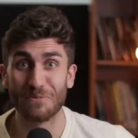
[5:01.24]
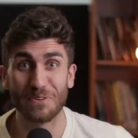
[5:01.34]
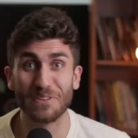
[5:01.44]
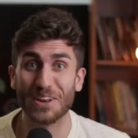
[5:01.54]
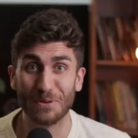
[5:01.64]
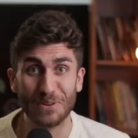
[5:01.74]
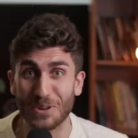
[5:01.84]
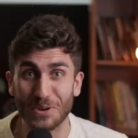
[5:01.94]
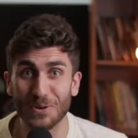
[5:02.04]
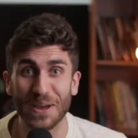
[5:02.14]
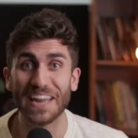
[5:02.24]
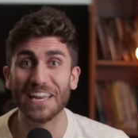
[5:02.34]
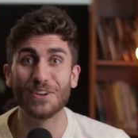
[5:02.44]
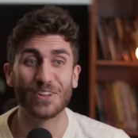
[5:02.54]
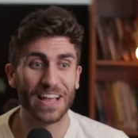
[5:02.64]
you know, new
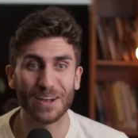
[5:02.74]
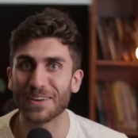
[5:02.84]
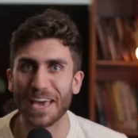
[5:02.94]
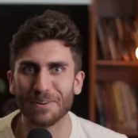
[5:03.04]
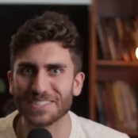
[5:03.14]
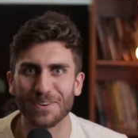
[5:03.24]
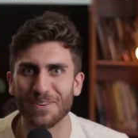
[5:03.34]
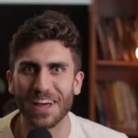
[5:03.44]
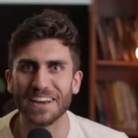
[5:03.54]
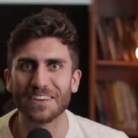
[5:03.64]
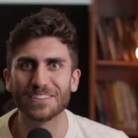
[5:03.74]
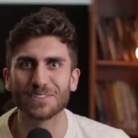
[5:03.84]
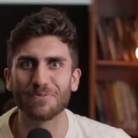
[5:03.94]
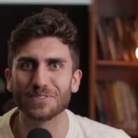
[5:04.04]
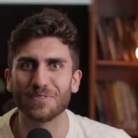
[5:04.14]
and you're like, okay, what's going on here? This
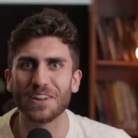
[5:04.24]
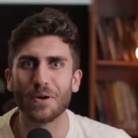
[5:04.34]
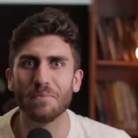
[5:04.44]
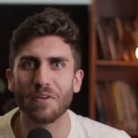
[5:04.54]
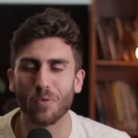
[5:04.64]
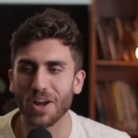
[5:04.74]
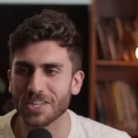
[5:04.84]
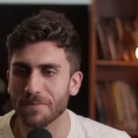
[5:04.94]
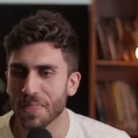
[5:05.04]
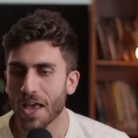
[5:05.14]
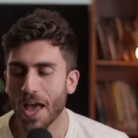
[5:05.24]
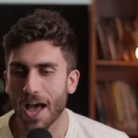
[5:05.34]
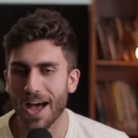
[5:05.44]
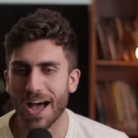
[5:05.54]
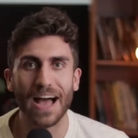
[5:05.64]
is the first video I'm ever watching
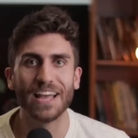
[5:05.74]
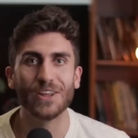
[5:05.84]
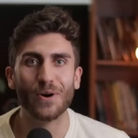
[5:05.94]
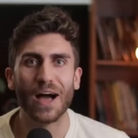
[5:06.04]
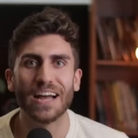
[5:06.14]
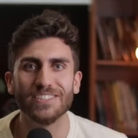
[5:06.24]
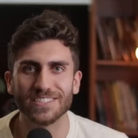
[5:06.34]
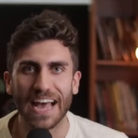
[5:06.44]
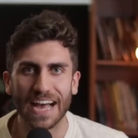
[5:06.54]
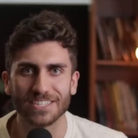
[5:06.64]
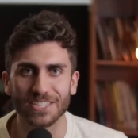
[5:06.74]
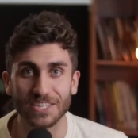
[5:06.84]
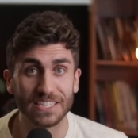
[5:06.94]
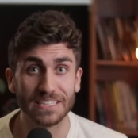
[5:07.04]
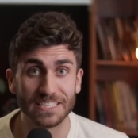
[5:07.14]
you know, I just ask you
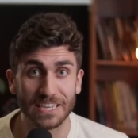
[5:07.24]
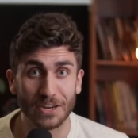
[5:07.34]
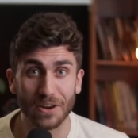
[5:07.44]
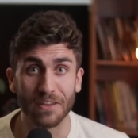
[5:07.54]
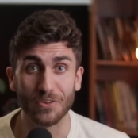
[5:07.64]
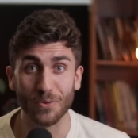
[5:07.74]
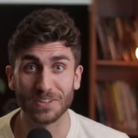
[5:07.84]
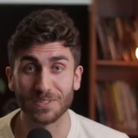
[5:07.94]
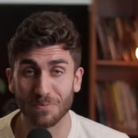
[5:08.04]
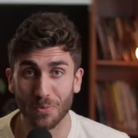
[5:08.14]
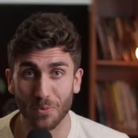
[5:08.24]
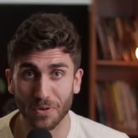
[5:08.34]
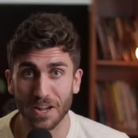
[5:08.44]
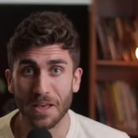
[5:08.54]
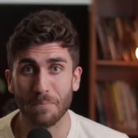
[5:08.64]
to consider if you want to
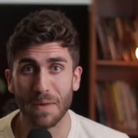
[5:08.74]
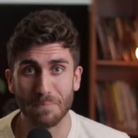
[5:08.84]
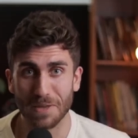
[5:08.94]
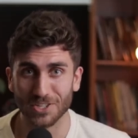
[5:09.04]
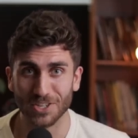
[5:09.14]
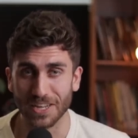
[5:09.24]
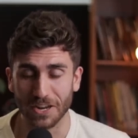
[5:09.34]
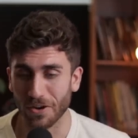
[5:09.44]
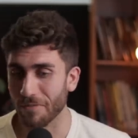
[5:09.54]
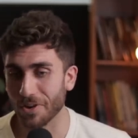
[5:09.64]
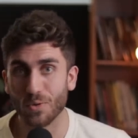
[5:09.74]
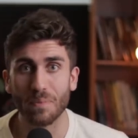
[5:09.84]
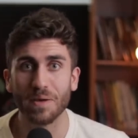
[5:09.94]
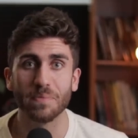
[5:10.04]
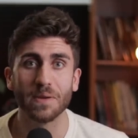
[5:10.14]
support my mission here of
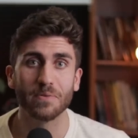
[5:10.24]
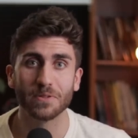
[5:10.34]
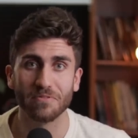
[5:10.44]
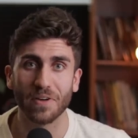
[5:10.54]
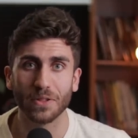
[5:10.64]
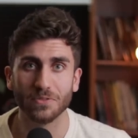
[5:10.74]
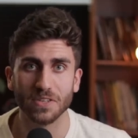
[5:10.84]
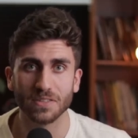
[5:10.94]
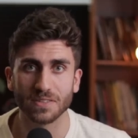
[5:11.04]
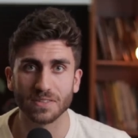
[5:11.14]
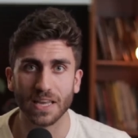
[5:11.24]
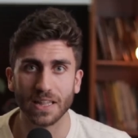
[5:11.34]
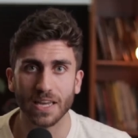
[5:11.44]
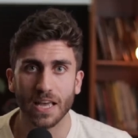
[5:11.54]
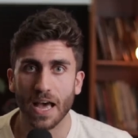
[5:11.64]
equipping people to follow Jesus
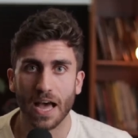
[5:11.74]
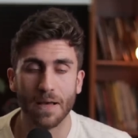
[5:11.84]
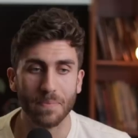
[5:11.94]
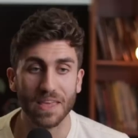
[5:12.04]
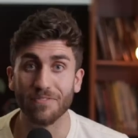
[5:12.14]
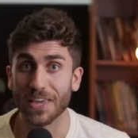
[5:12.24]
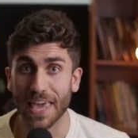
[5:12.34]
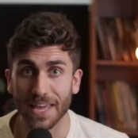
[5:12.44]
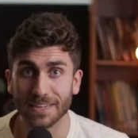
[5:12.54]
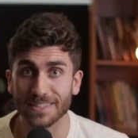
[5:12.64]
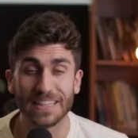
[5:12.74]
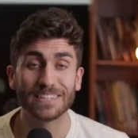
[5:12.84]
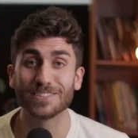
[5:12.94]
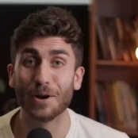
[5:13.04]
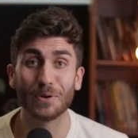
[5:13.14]
daily. Um, if you can't,
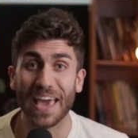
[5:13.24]
that's